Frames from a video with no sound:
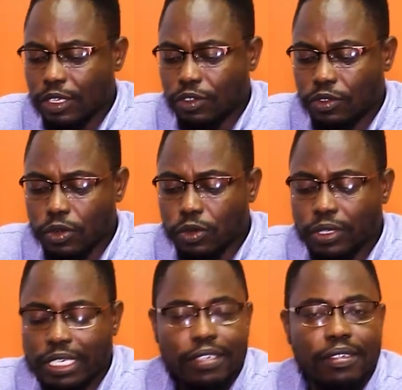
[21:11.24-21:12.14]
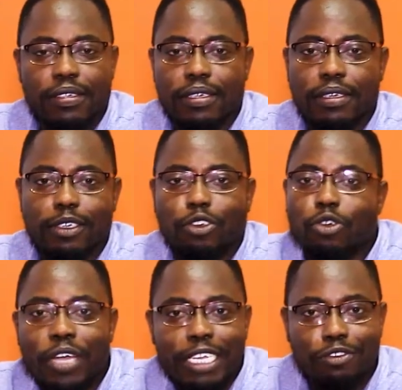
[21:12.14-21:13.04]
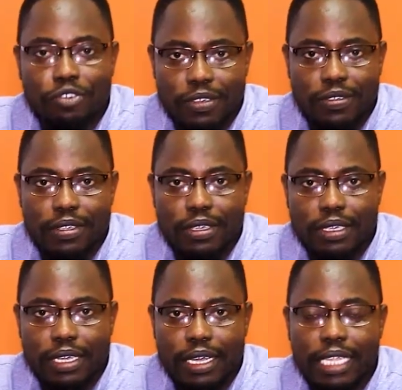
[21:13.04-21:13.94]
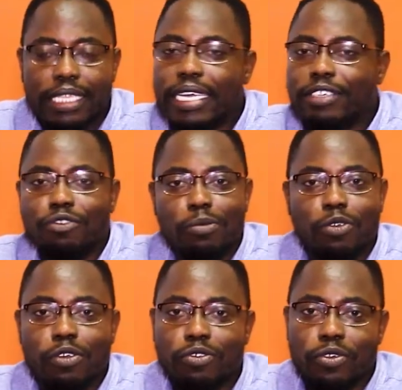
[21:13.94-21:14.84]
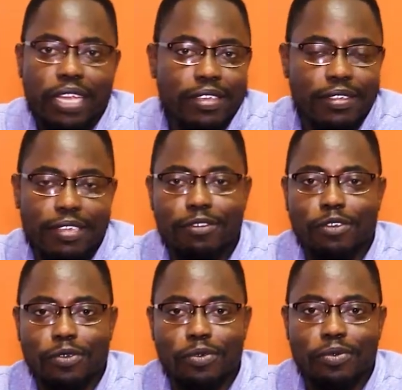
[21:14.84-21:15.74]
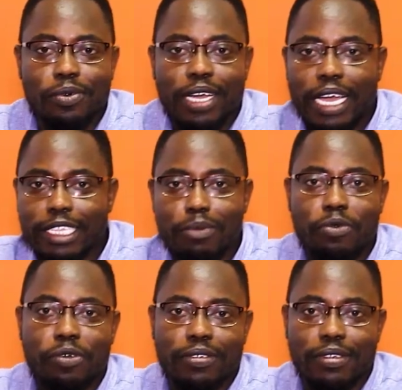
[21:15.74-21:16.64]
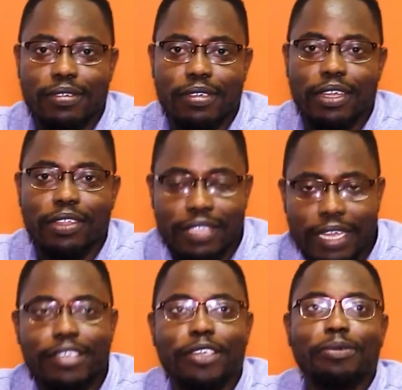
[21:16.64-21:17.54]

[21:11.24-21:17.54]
So just show interest and let Dreams Consult assist you in the process. Thank you.